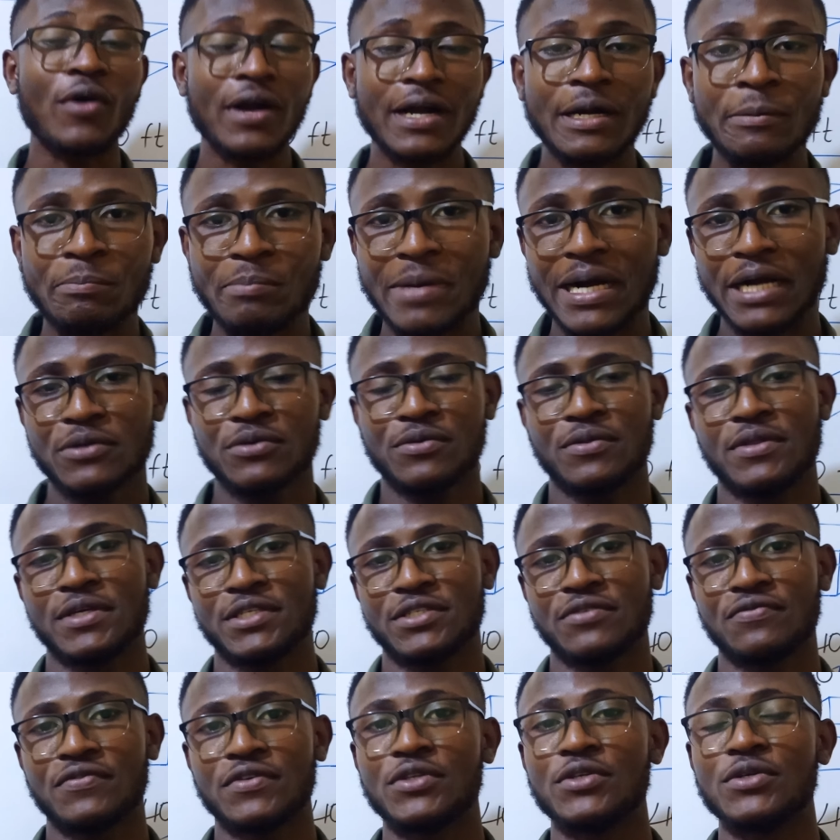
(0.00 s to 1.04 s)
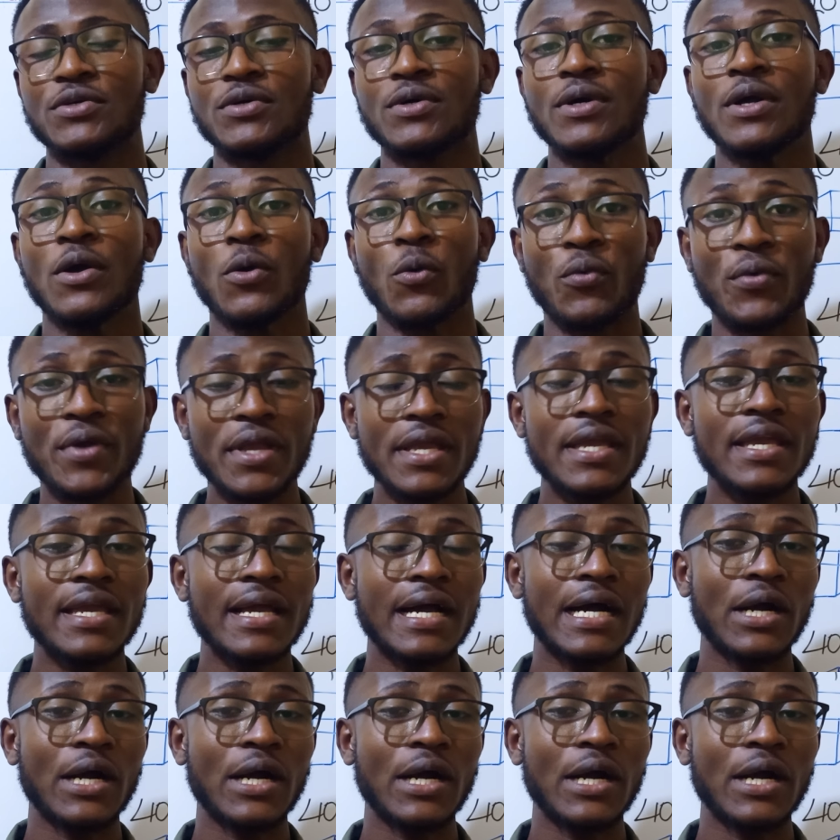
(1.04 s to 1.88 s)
Welcome back to this video. We